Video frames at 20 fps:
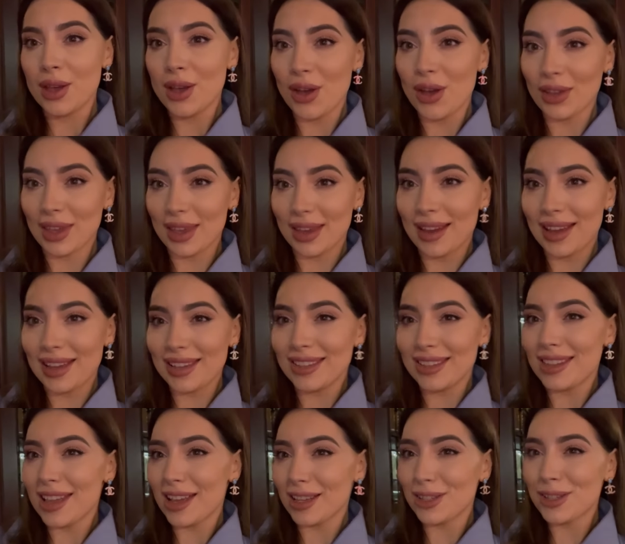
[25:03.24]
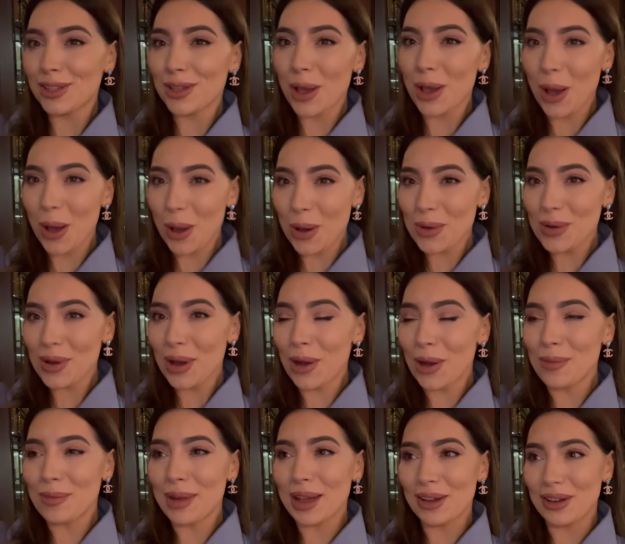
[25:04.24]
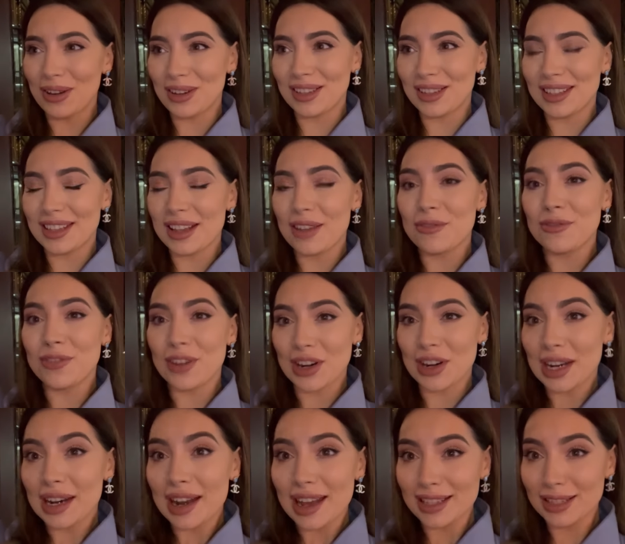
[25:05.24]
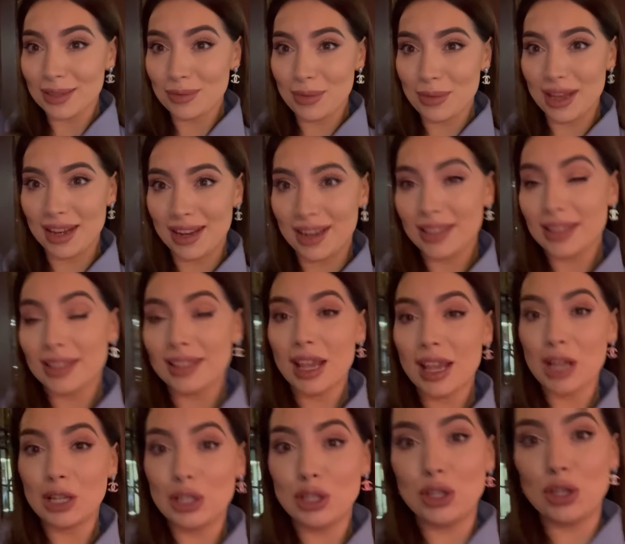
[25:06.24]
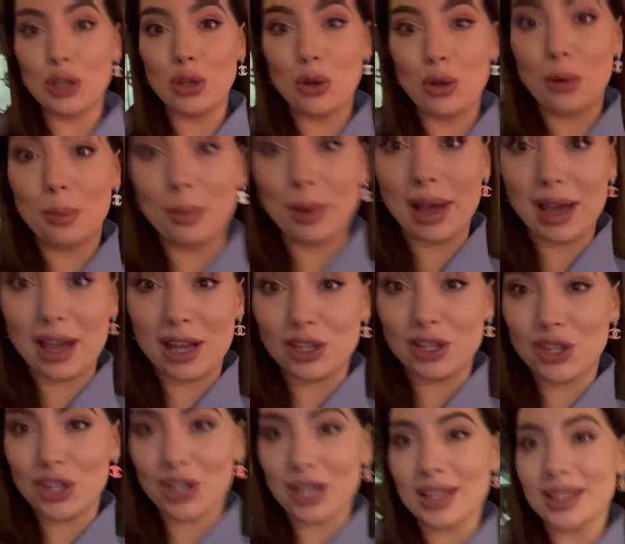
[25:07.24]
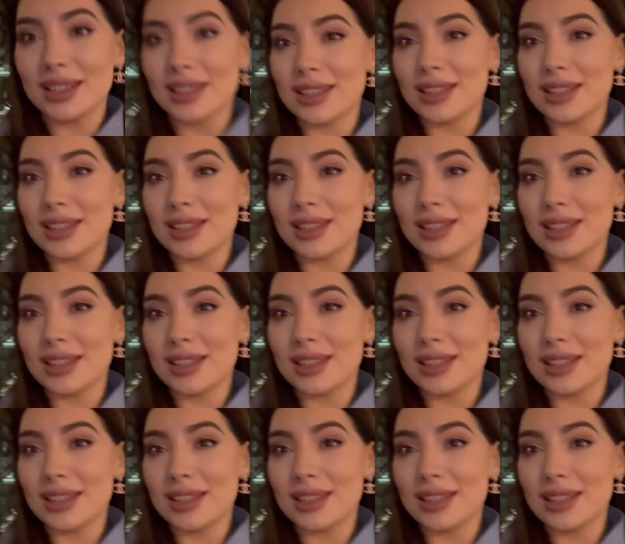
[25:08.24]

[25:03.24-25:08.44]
Okay guys, that's all. Oh my god, very last minute Dior purchase.